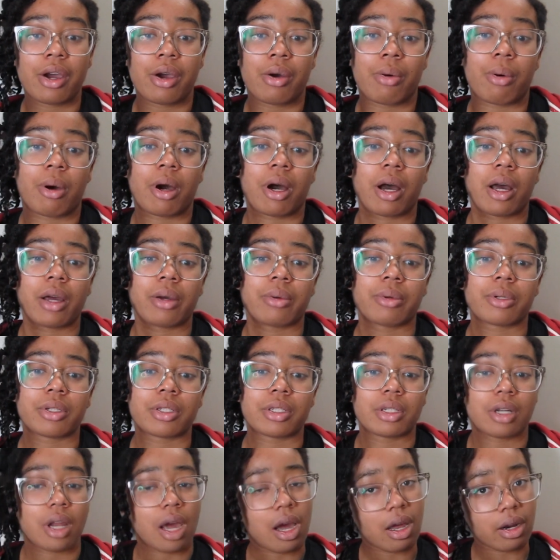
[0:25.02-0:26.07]
While I was
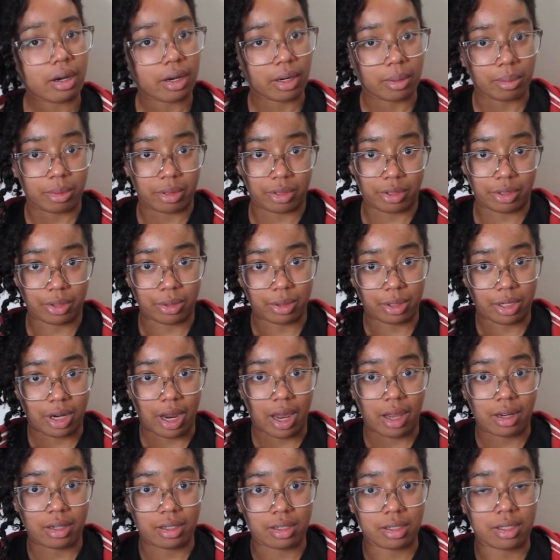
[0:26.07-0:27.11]
not able to
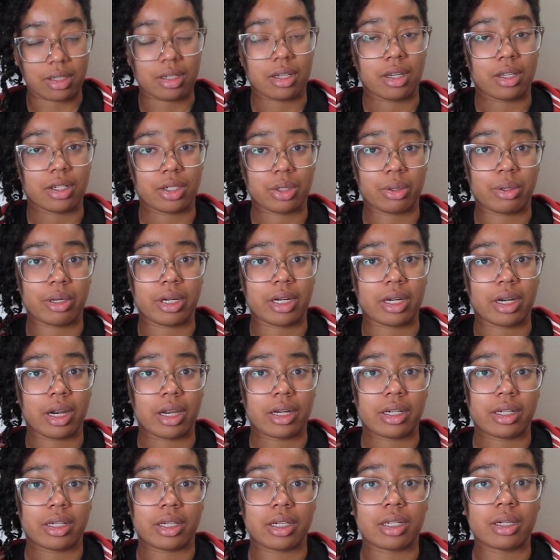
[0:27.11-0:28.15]
attend C E S twenty
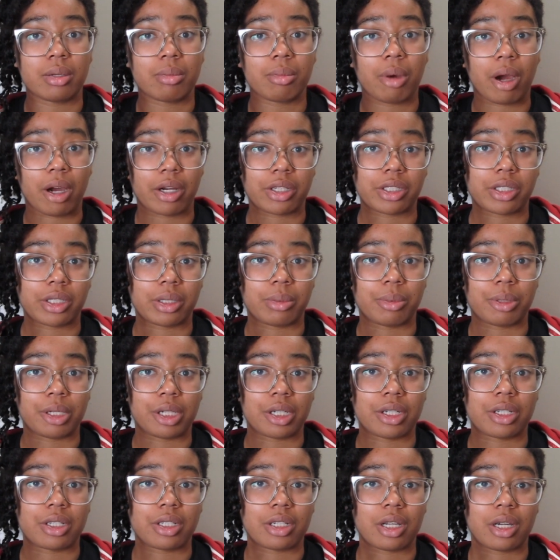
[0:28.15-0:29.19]
nineteen, partially
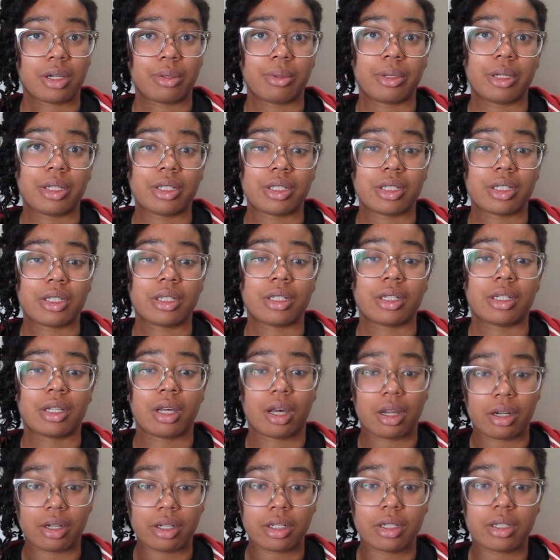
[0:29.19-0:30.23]
because I was in
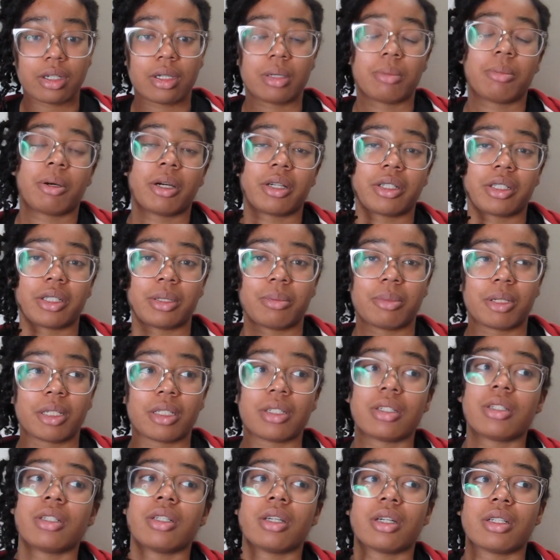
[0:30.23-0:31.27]
London and partially
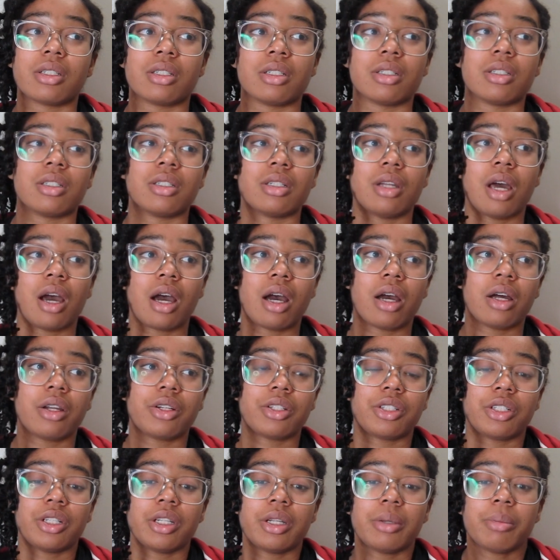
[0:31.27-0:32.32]
because C E S is not
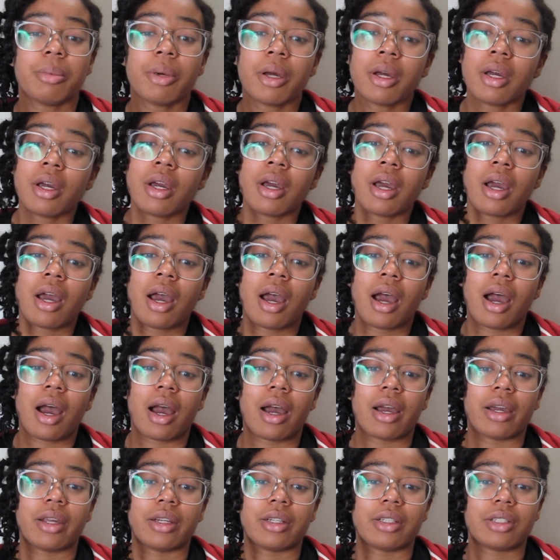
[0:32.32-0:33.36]
cheap,
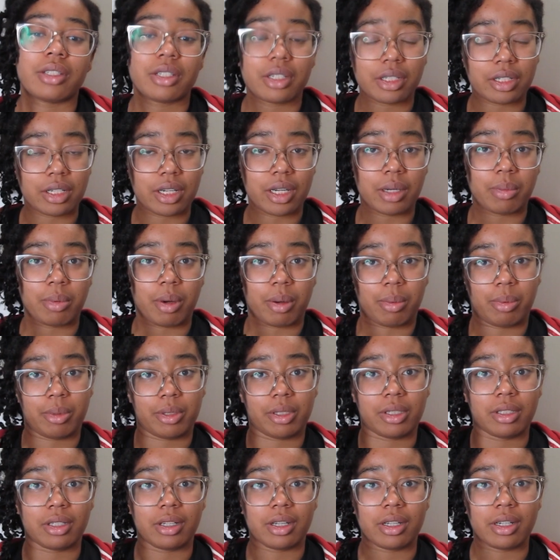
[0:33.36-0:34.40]
I did keep up
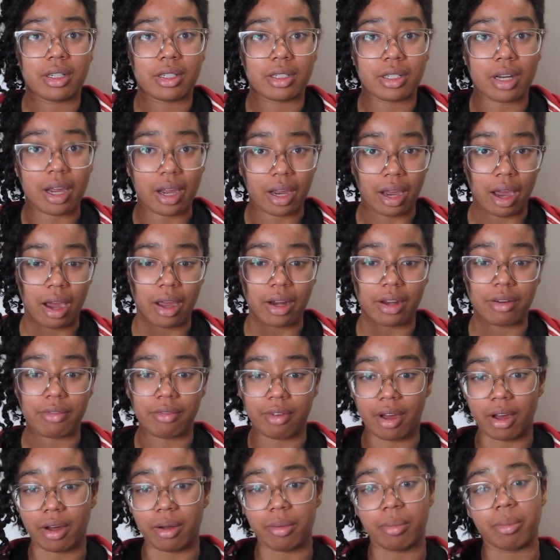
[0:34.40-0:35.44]
with the latest A I
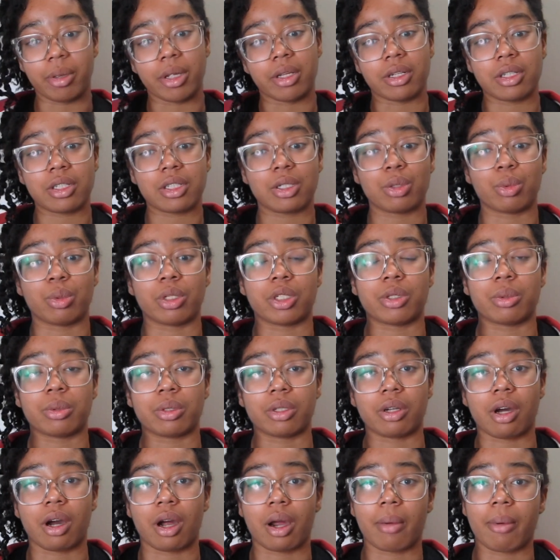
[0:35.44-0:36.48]
developments, which
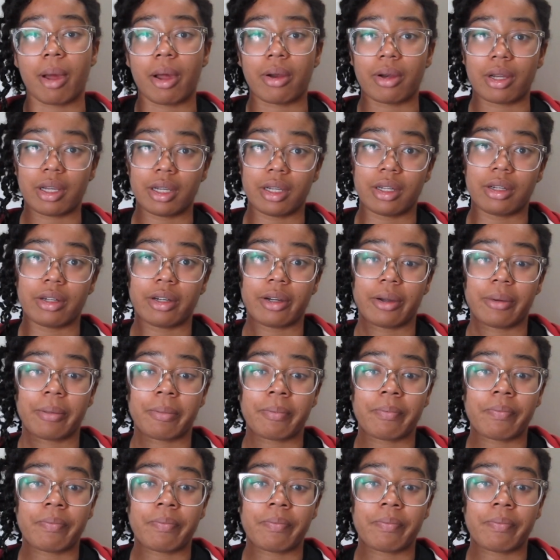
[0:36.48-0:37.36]
we'll talk about here.